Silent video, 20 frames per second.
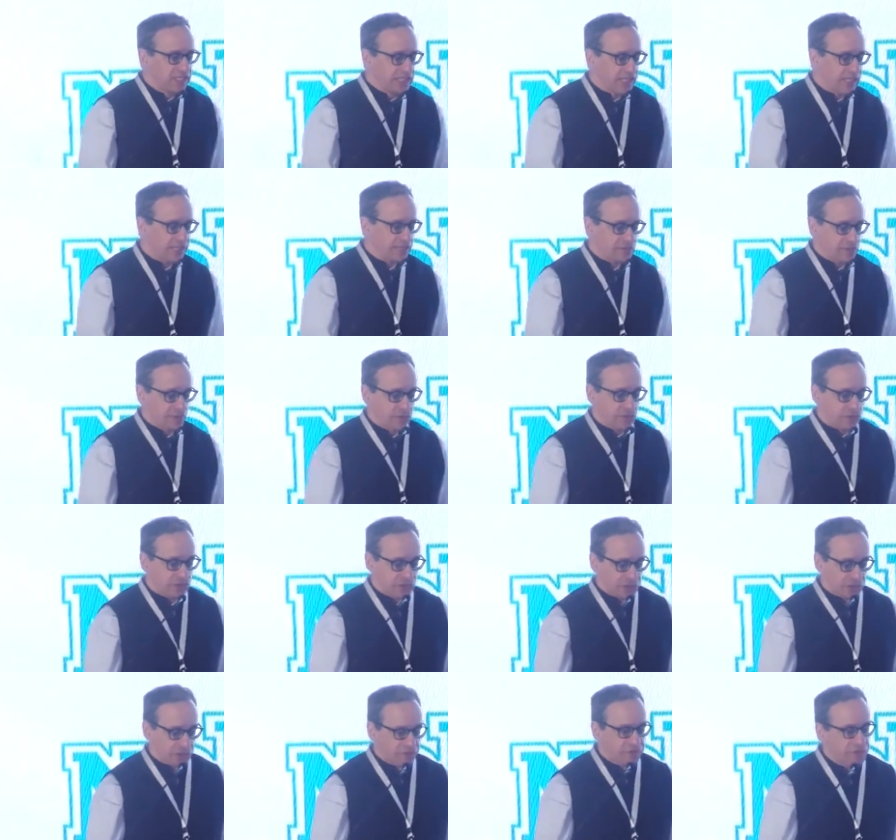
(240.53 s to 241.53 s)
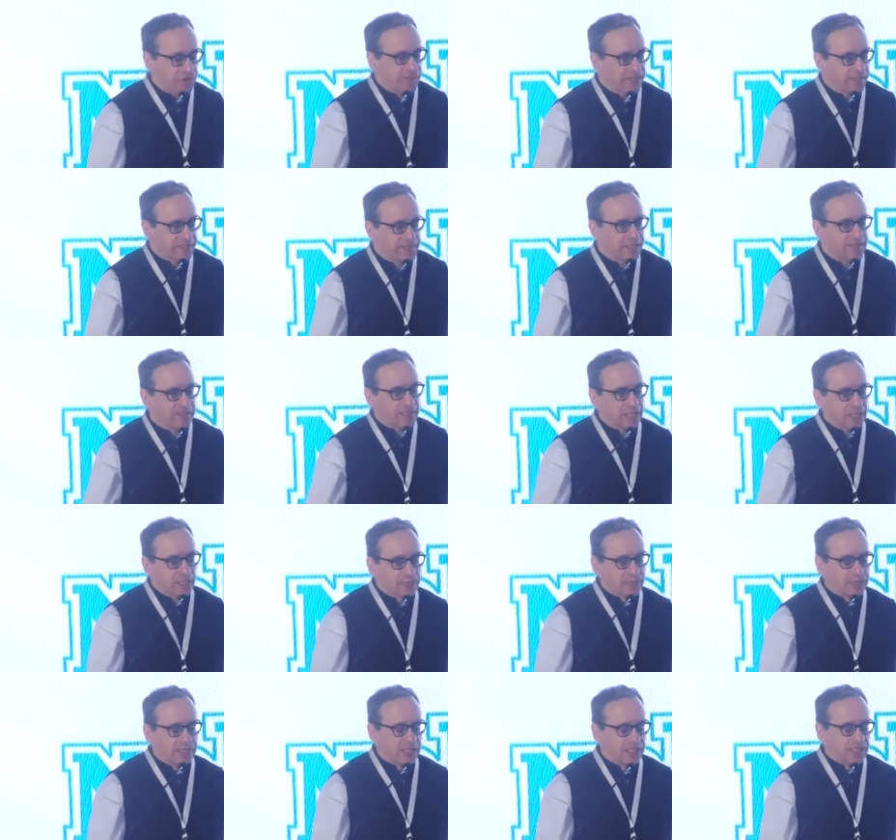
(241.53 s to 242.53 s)
Evolution of Trends.
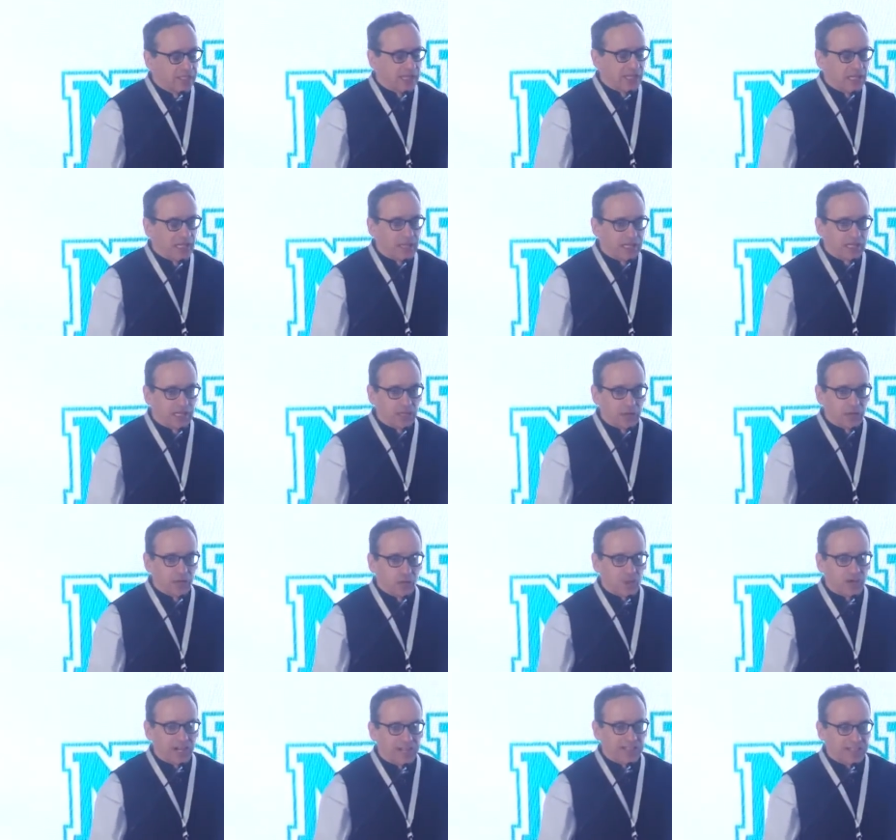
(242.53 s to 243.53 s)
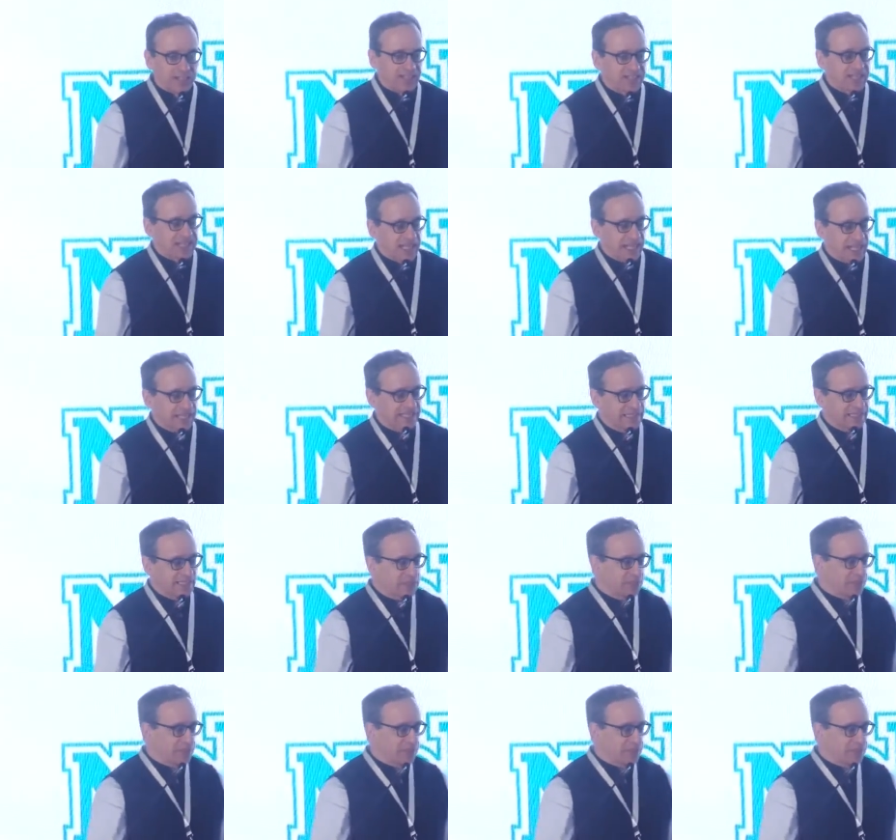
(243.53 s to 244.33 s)
Um, uh, why this title?